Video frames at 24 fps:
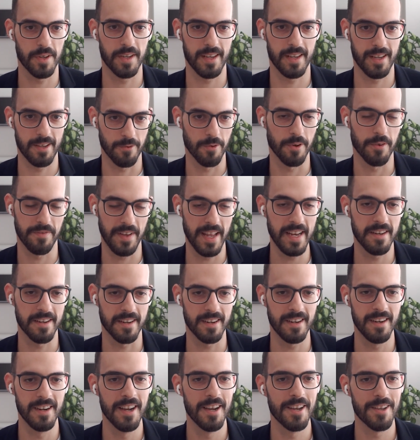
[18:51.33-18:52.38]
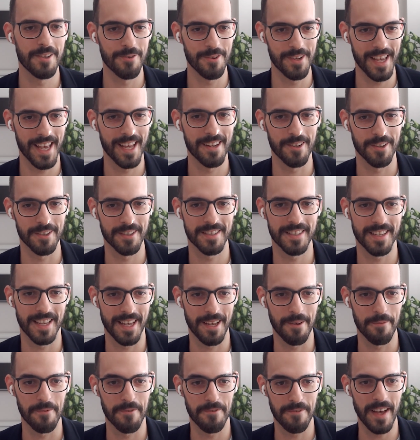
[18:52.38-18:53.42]
or vendor, you cannot
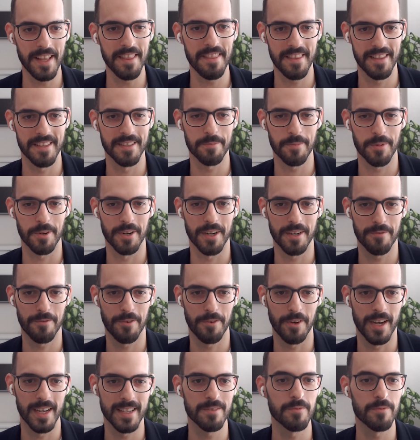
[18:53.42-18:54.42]
fund this product for us,